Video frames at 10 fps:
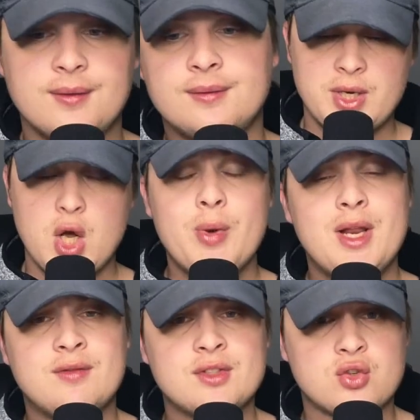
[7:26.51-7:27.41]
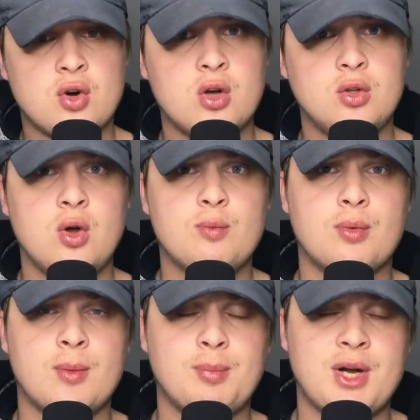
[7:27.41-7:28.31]
So we know we'd have a strong low pr
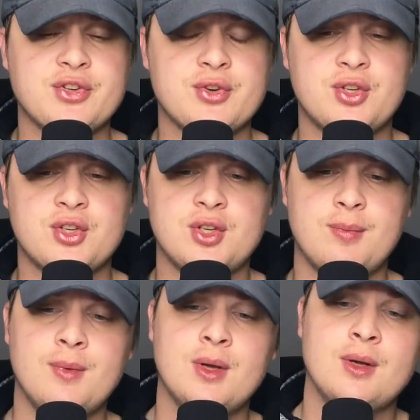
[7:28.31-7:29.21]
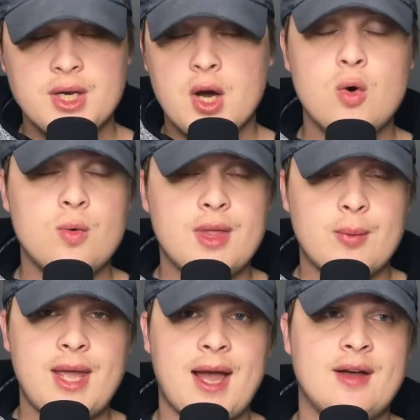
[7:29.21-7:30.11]
pressure system. We know
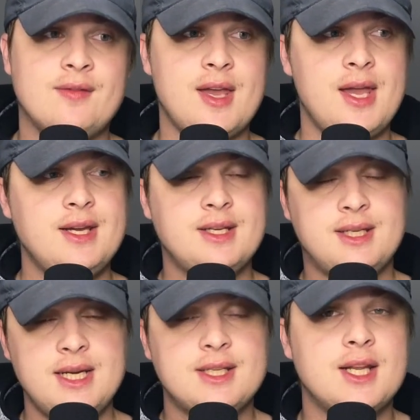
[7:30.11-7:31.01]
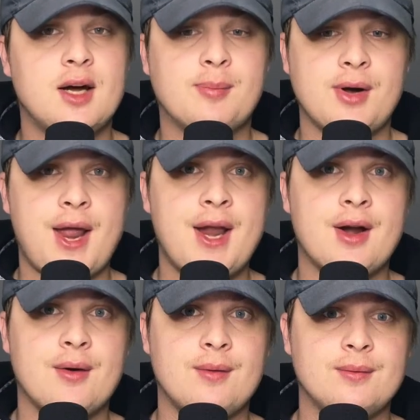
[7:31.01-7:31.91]
that we have a decent upper
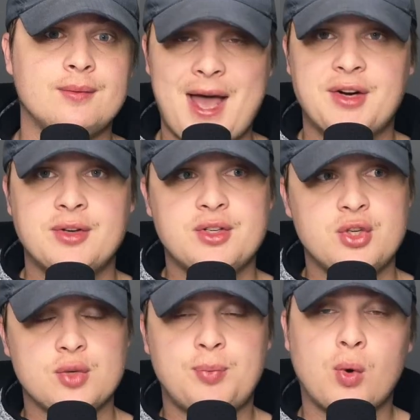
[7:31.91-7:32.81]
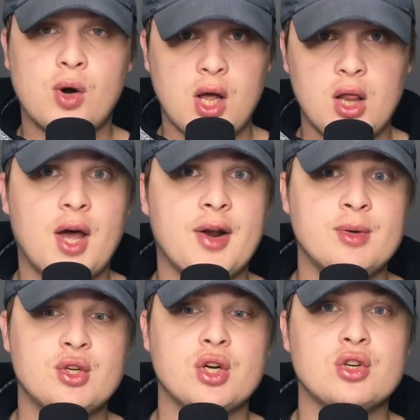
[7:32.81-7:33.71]
air pattern to support a lot of
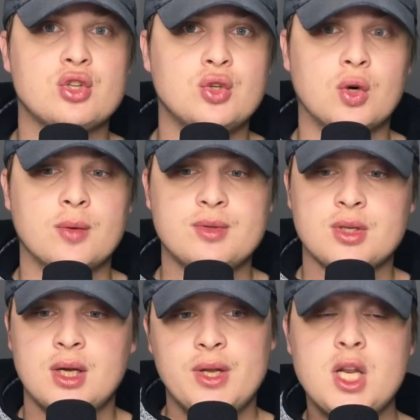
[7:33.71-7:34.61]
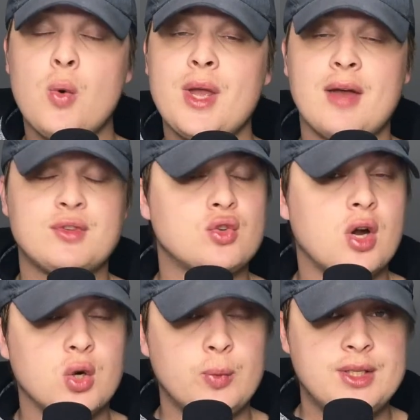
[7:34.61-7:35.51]
mature storms. We know we have
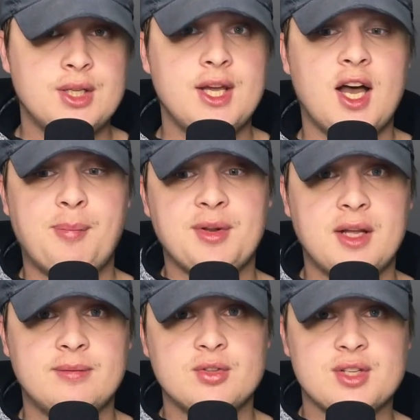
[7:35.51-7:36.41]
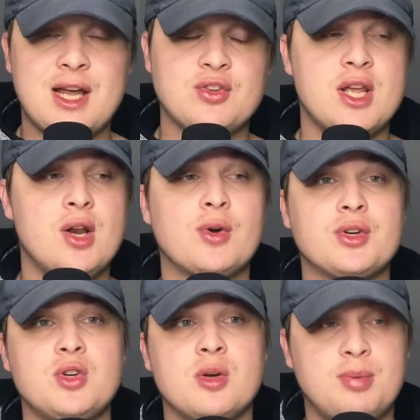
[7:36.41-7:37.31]
stronger winds in the upper levels. Now, in order
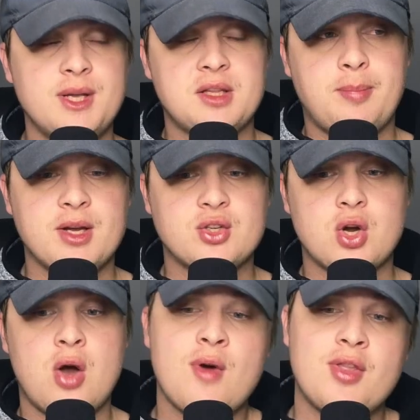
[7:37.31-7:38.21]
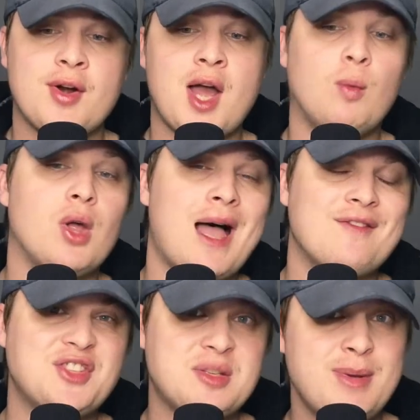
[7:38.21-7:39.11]
to complete the picture of whether or not we'll
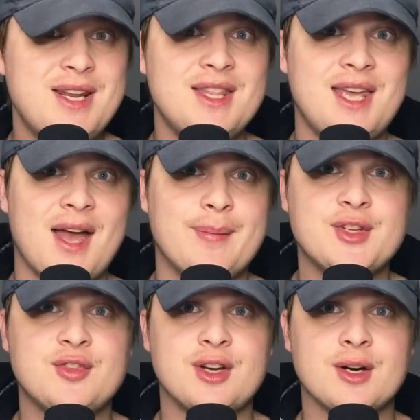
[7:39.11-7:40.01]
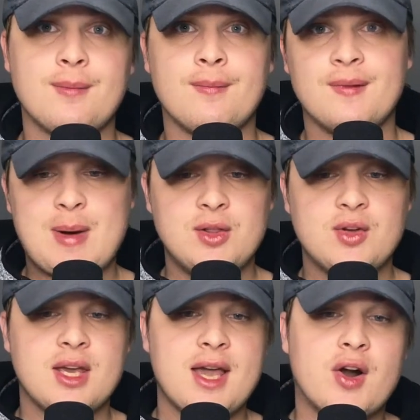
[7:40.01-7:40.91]
have spin in the atmosphere is by
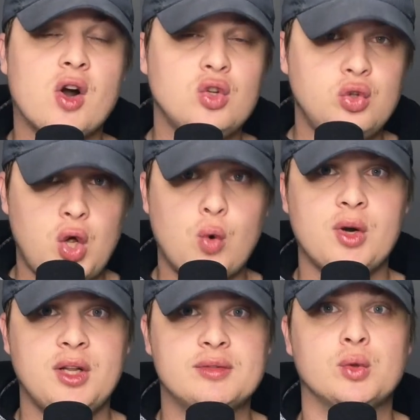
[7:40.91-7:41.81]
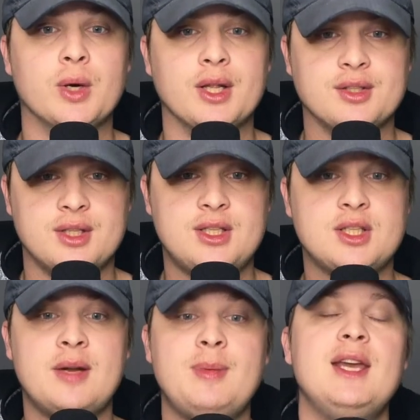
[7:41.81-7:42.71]
looking at our lower level winds. This is
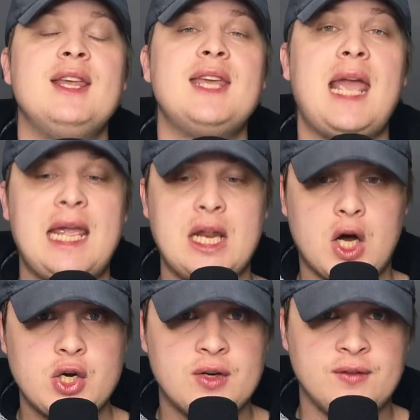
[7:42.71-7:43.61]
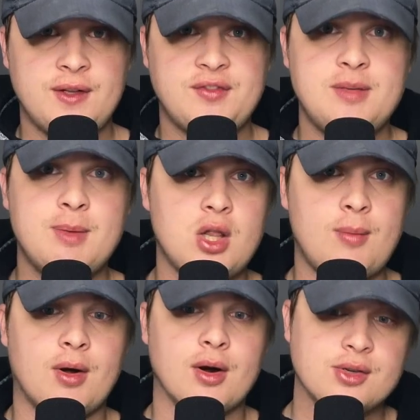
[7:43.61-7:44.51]
going to be in the 850
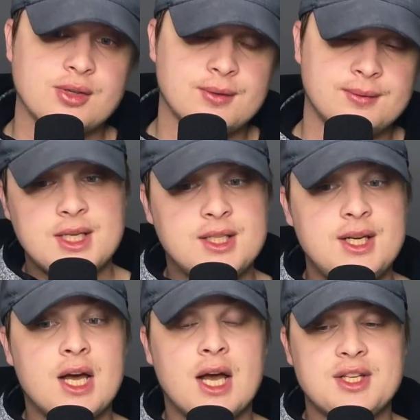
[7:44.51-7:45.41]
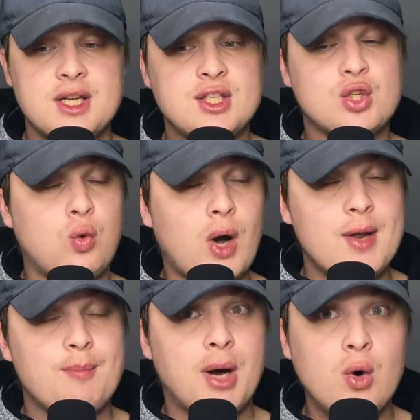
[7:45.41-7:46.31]
millibars. 60 knots is
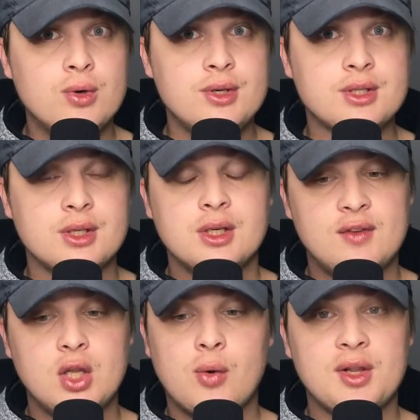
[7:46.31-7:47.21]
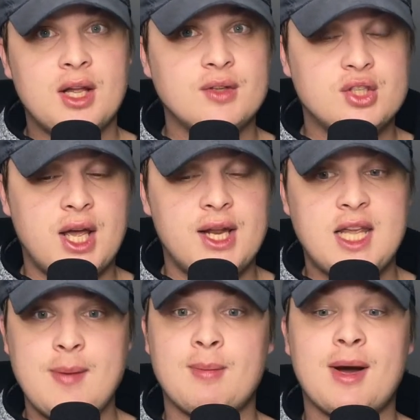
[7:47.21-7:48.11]
quite potent of a lower level jet. And
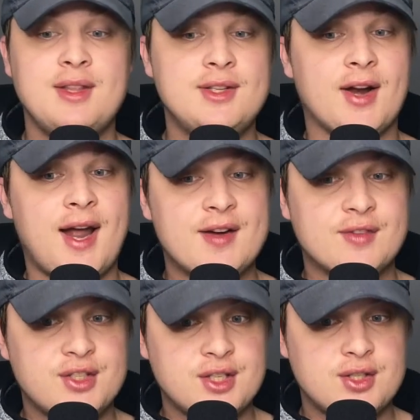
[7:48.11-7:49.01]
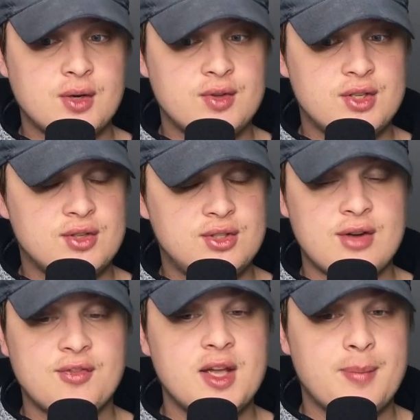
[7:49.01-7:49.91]
keep in mind, these are averages, so there's
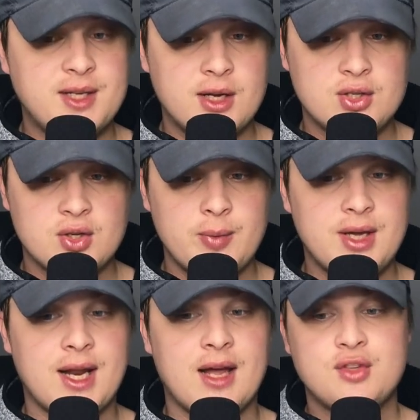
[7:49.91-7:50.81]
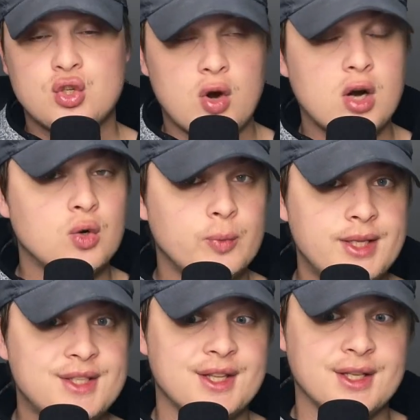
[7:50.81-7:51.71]
definitely a potential that we could have stronger
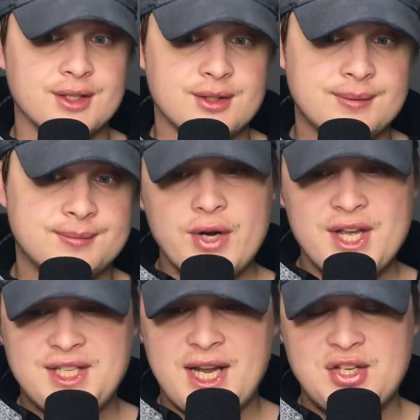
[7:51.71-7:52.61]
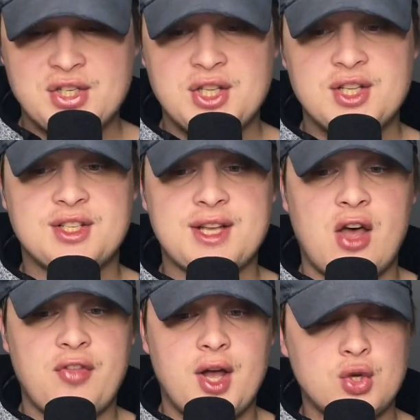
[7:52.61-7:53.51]
winds than this. Orientation to the
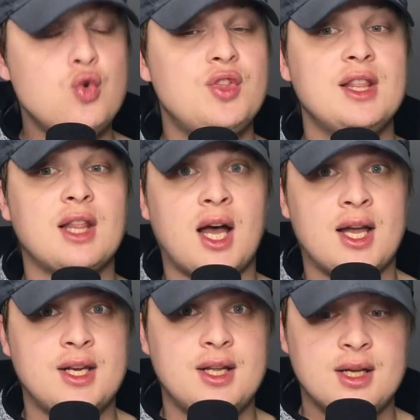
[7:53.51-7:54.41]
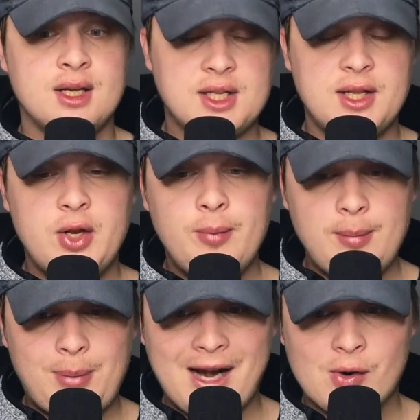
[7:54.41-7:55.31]
south to the line is a little
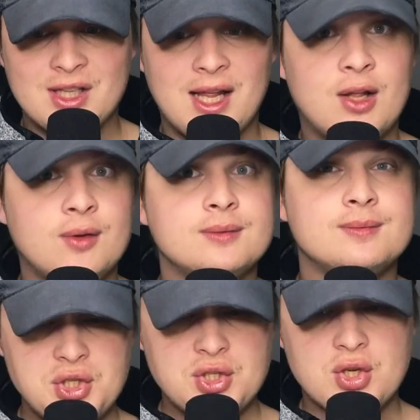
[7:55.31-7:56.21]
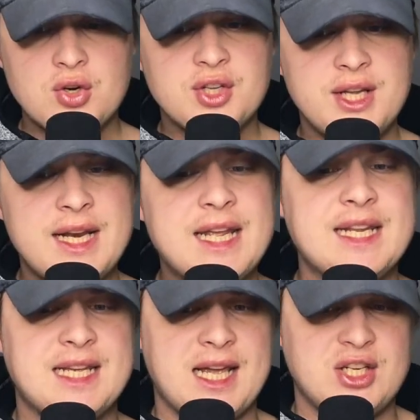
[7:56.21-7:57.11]
bit parallel, which is certainly an
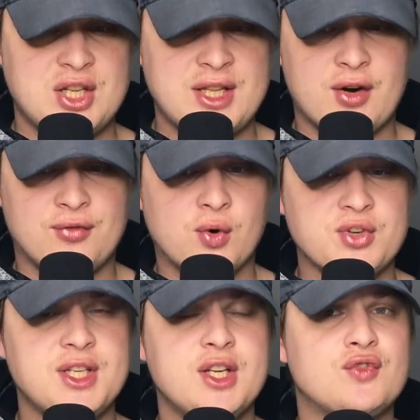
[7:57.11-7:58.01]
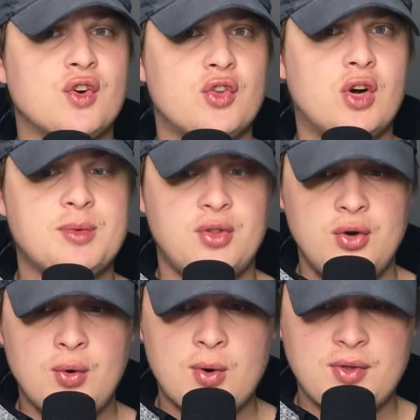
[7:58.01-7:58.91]
indication that our forcing is further up to the
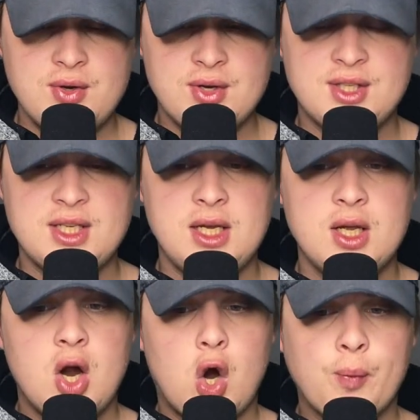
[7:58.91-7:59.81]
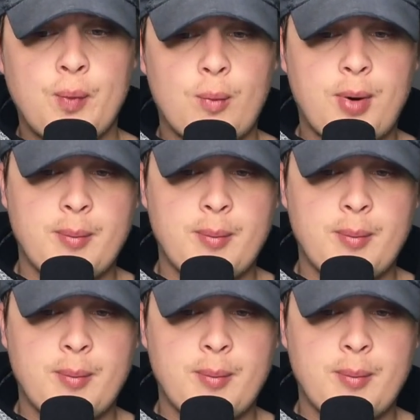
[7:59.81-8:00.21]
north. And you can see our more